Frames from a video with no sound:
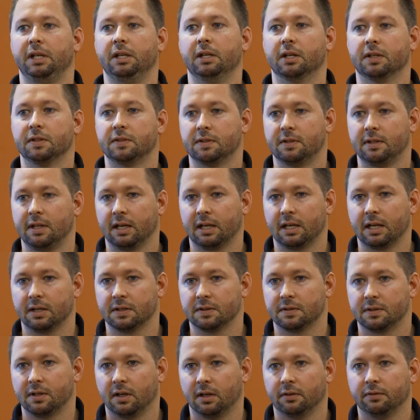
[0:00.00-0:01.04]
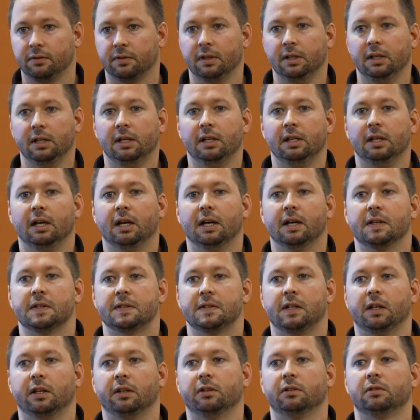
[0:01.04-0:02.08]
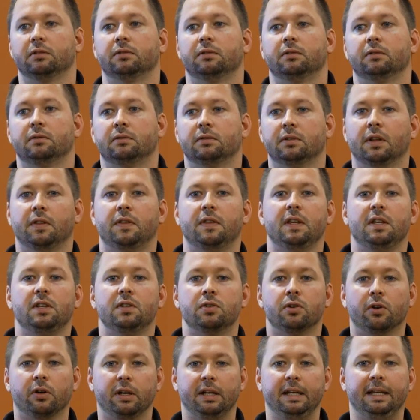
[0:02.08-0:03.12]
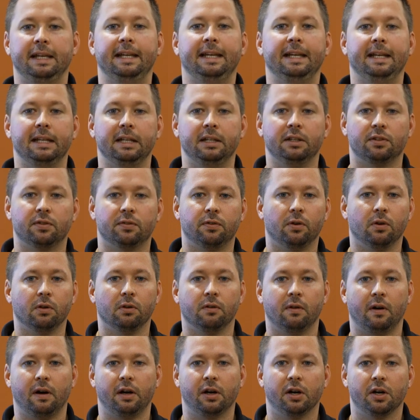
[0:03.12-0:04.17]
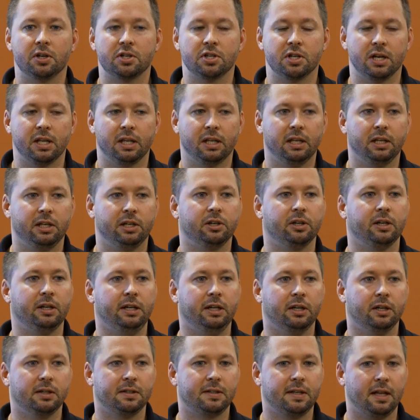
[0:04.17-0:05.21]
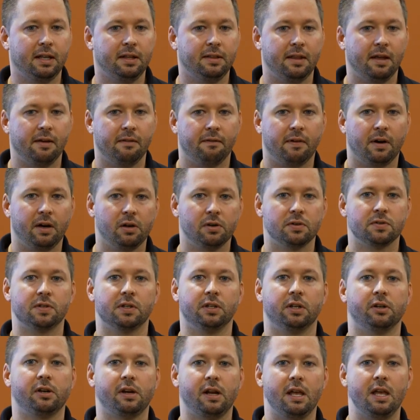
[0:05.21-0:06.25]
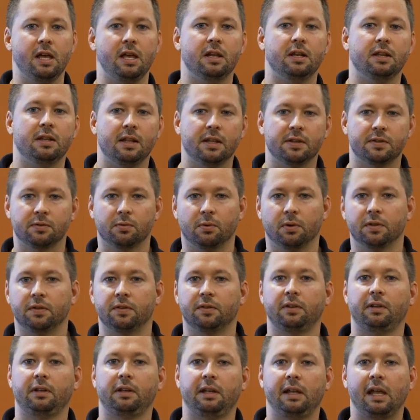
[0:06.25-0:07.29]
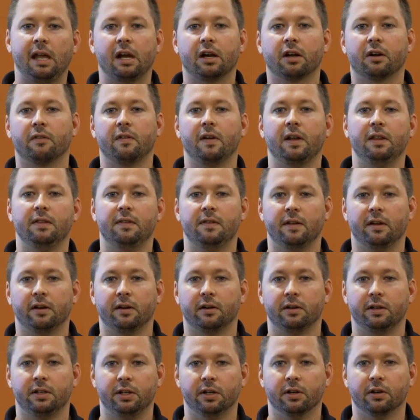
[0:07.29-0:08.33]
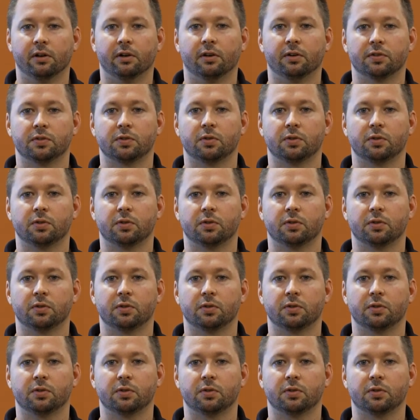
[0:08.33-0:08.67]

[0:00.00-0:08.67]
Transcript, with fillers: peanuts and that kind of stuff. I was telling her the things you're eating is full of arginine and you're irritating that virus in your head, and that's what's aggravating your